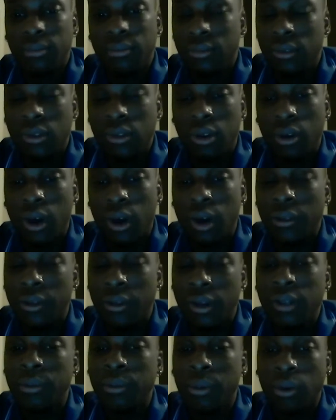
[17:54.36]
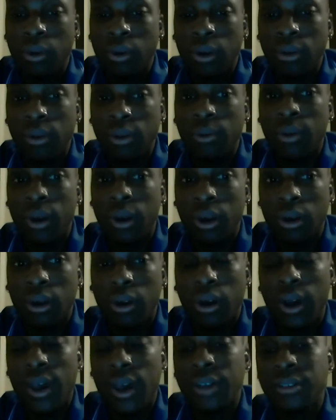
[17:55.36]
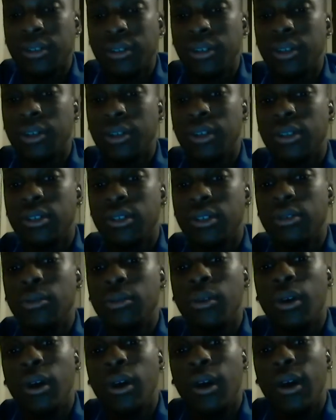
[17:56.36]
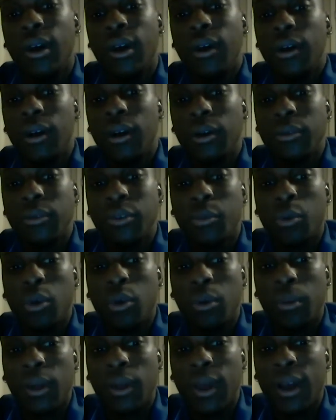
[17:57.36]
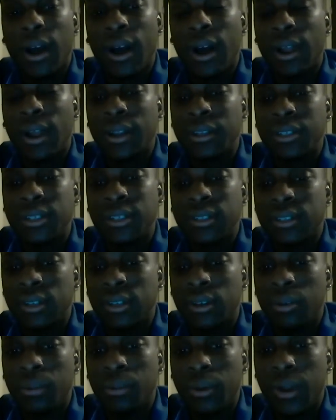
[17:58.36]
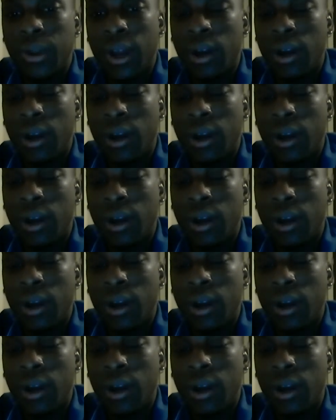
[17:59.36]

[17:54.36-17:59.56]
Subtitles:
all the other programs around are actually good too. Support black colleges. Put our